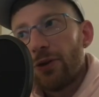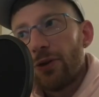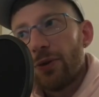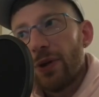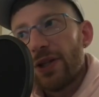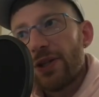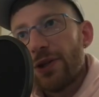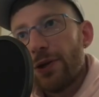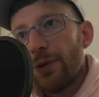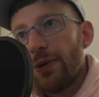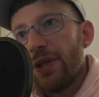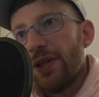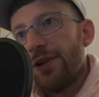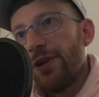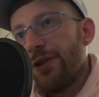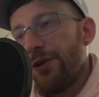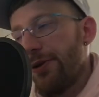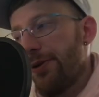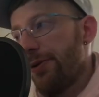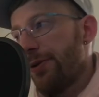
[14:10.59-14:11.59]
trust your
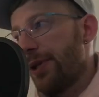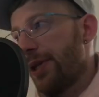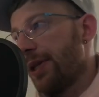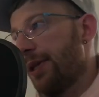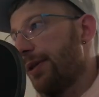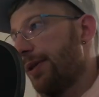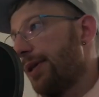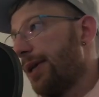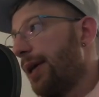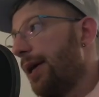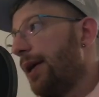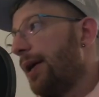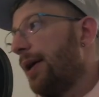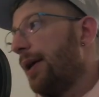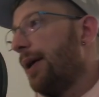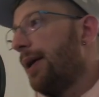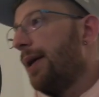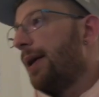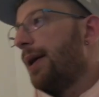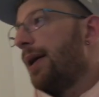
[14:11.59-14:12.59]
institutions
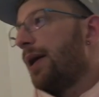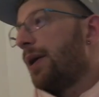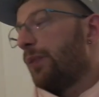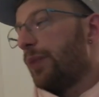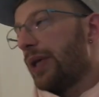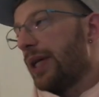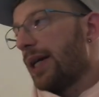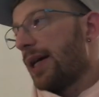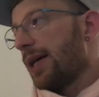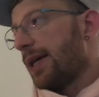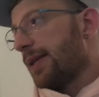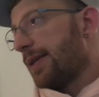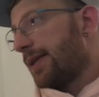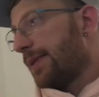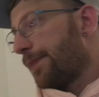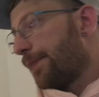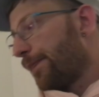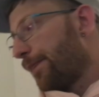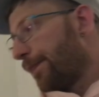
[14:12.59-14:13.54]
because